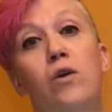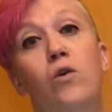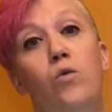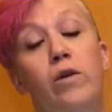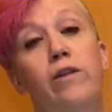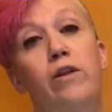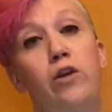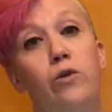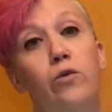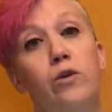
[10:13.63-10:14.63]
one of the
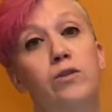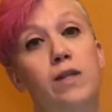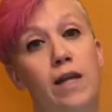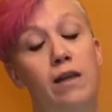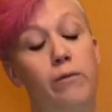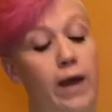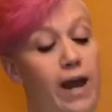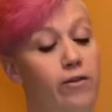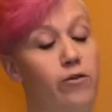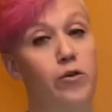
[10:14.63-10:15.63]
cures in the
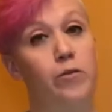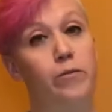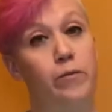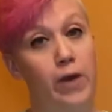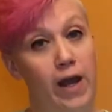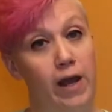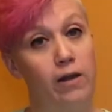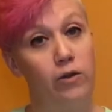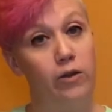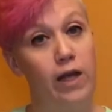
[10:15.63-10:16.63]
bathroom by
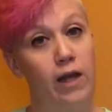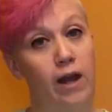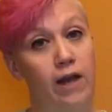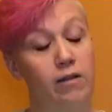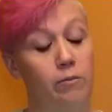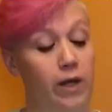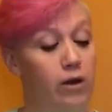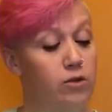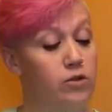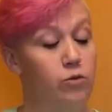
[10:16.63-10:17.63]
looking at the
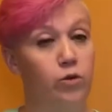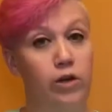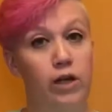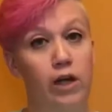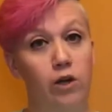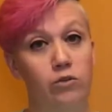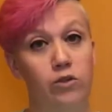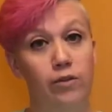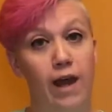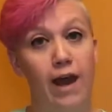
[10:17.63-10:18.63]
mirror. So we're going to go
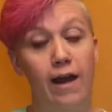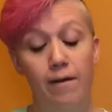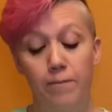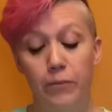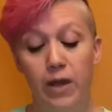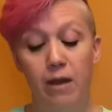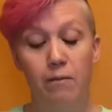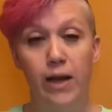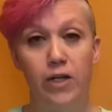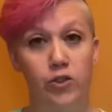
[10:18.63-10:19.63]
do that and
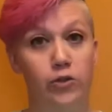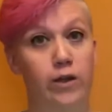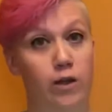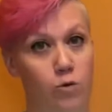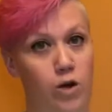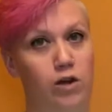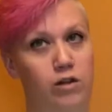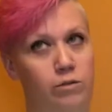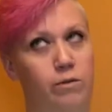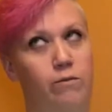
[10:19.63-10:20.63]
make sure that it
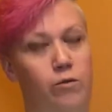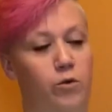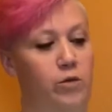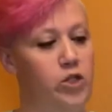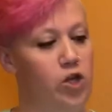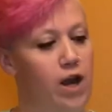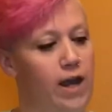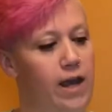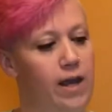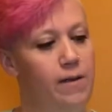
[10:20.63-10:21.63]
works before we try
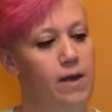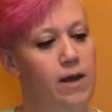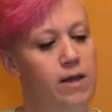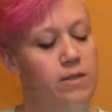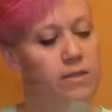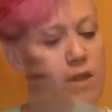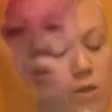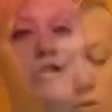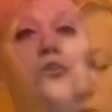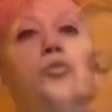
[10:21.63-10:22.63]
it.
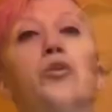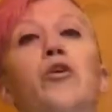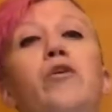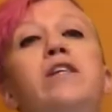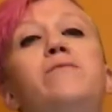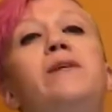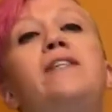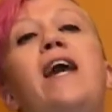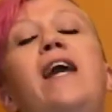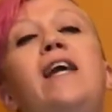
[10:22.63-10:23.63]
So we're going to be
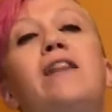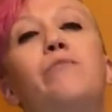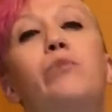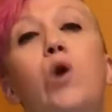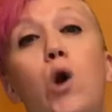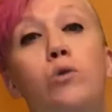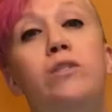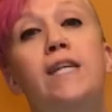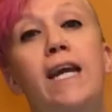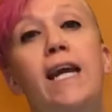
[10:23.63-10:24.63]
taking the
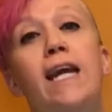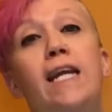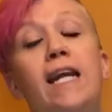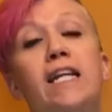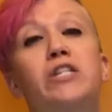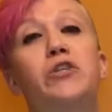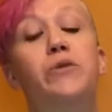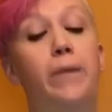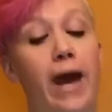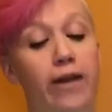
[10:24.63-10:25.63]
protein into the
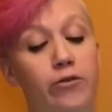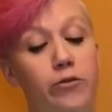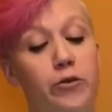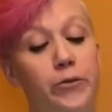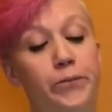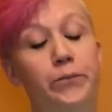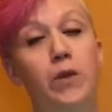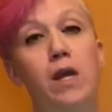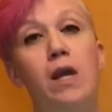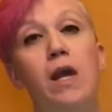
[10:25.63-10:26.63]
bathroom
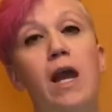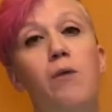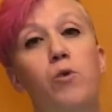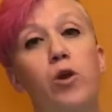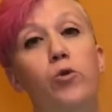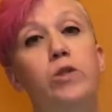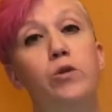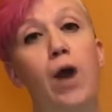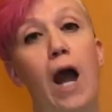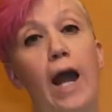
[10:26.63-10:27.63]
and we're going to
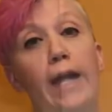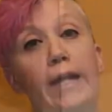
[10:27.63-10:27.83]
hide